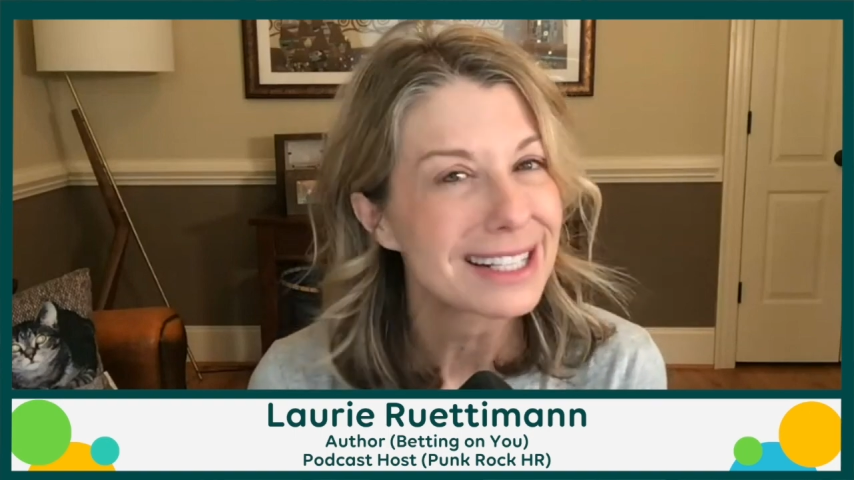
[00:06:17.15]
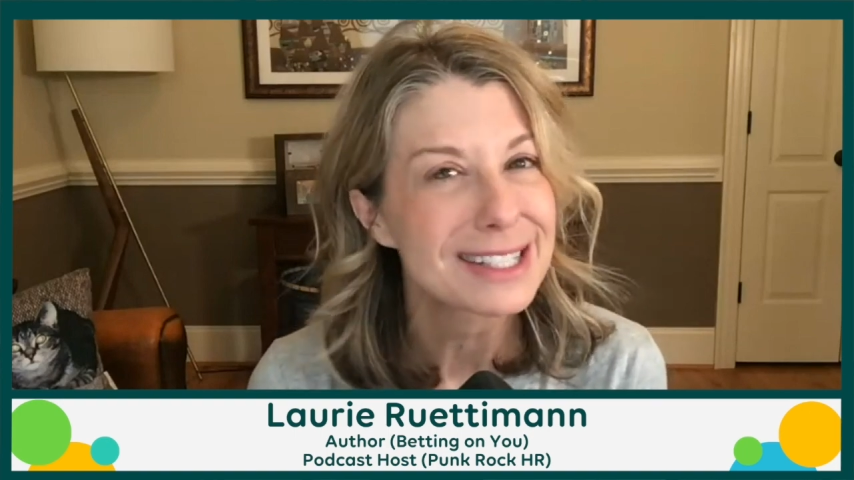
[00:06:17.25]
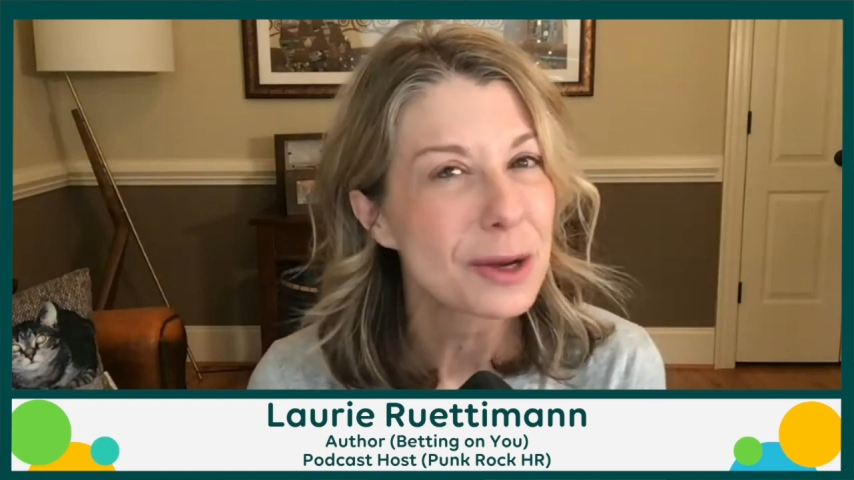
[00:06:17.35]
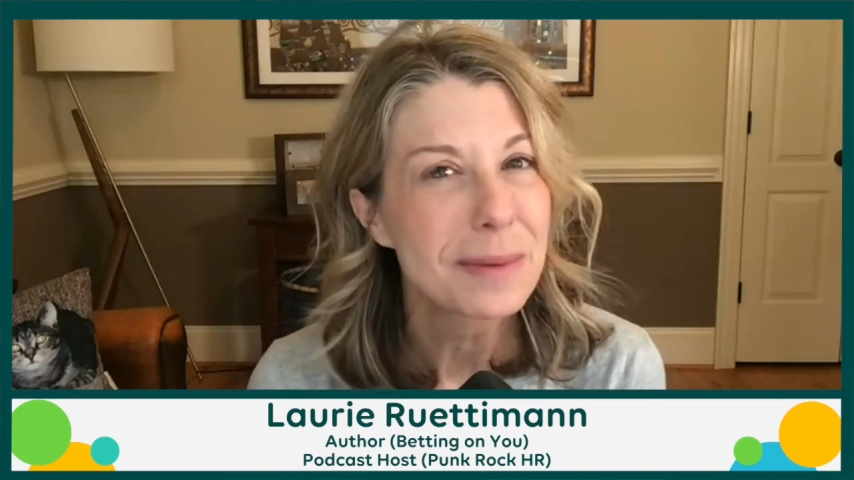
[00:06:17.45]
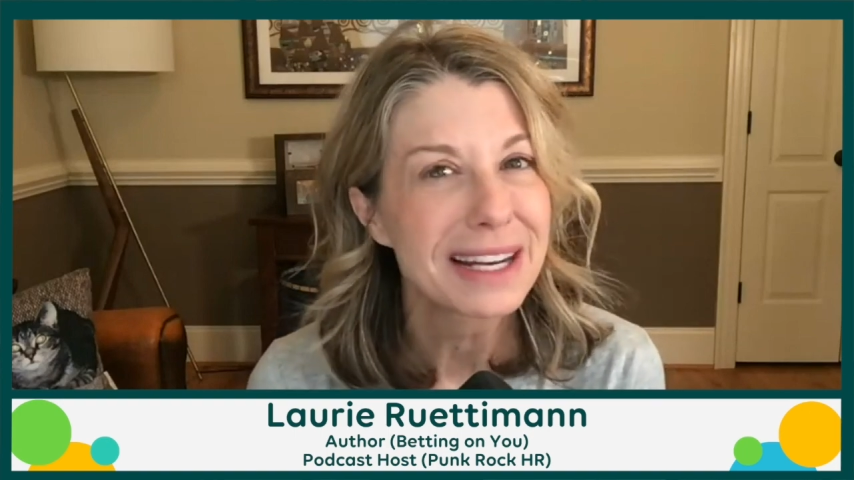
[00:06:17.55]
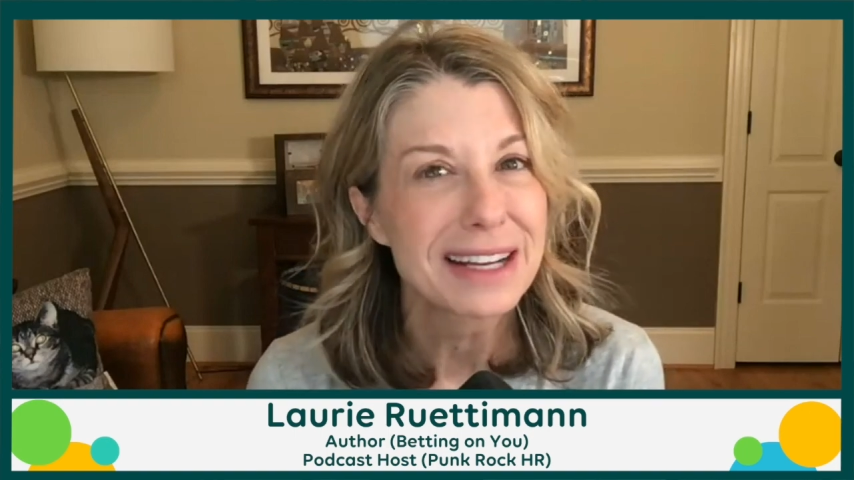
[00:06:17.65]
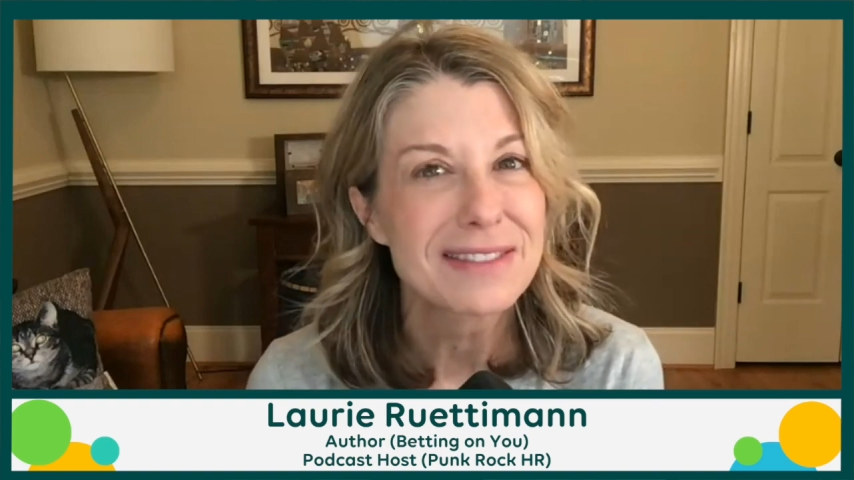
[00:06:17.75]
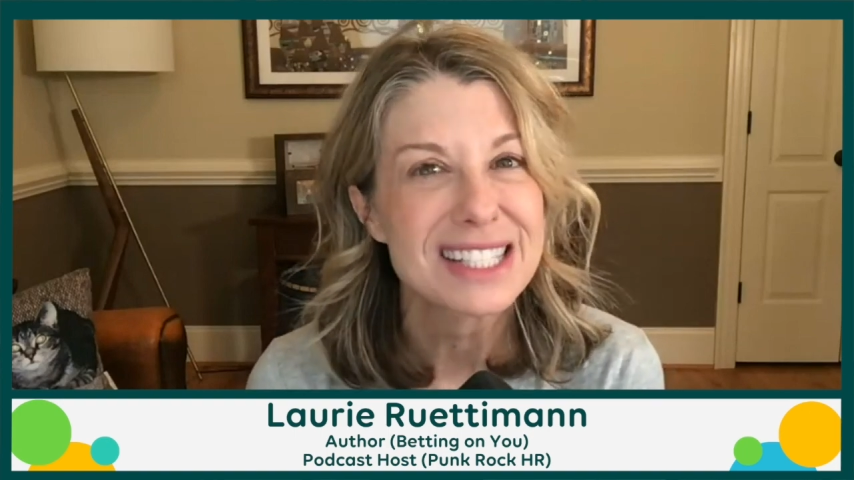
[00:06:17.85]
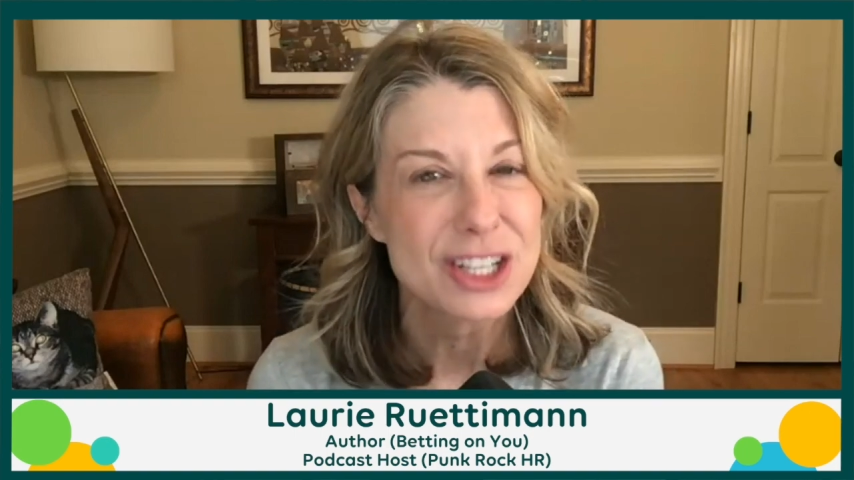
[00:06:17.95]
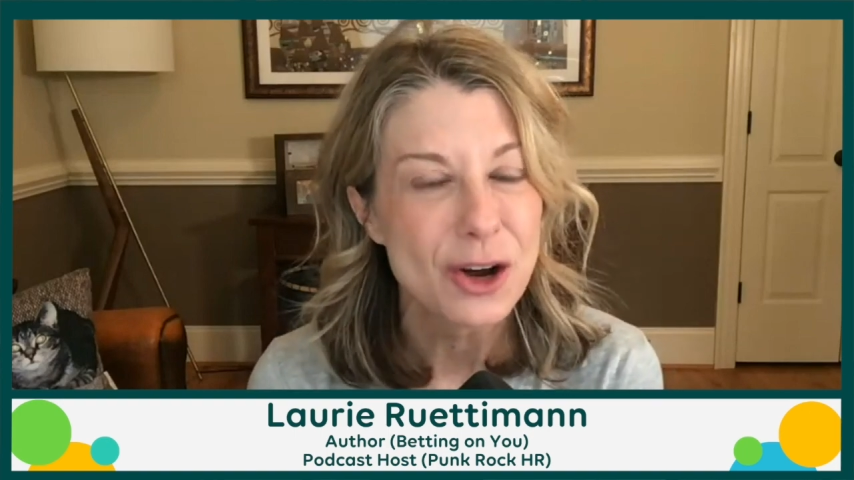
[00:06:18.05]
And so many of
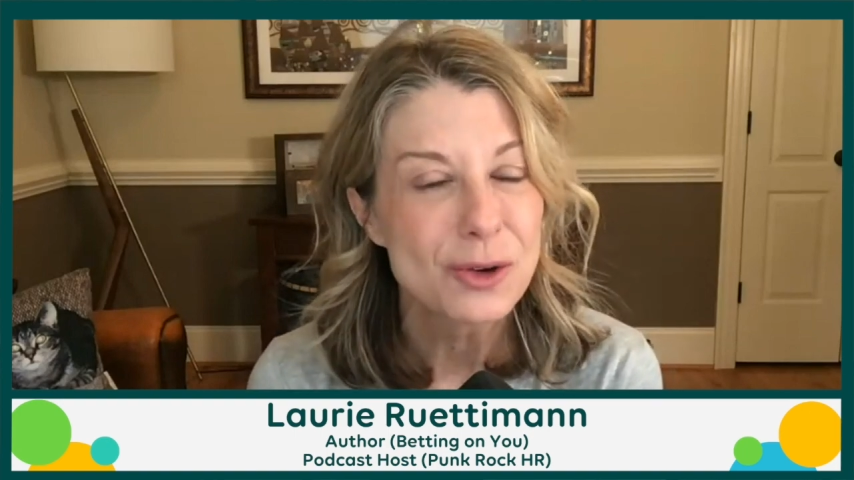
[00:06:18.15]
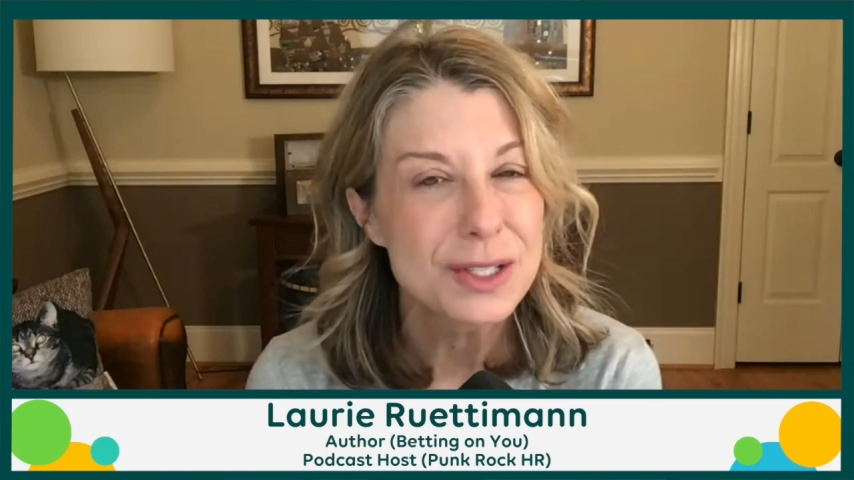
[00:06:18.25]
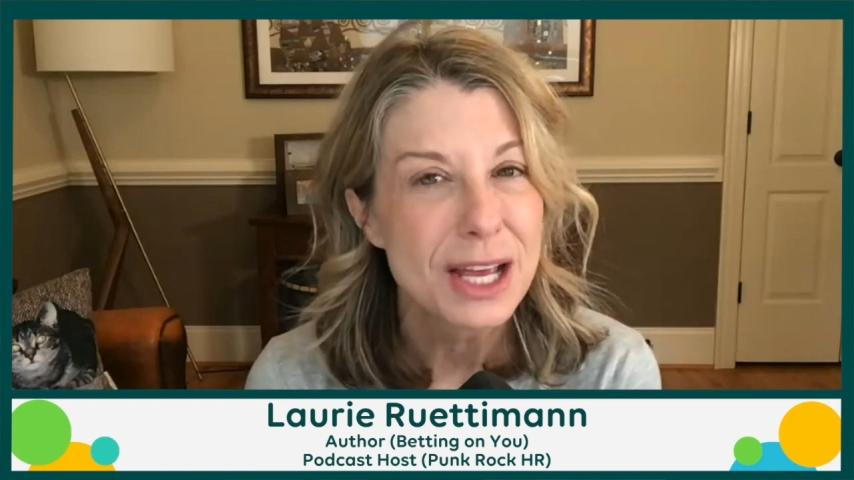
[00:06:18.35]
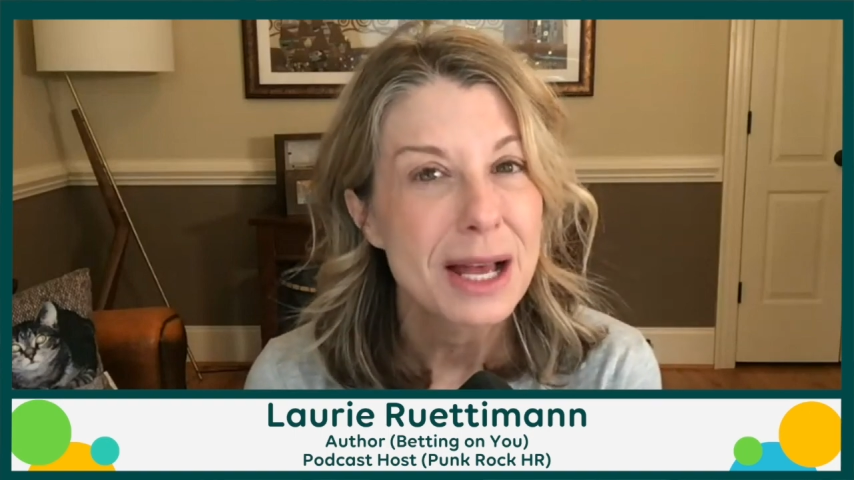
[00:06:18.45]
us don't.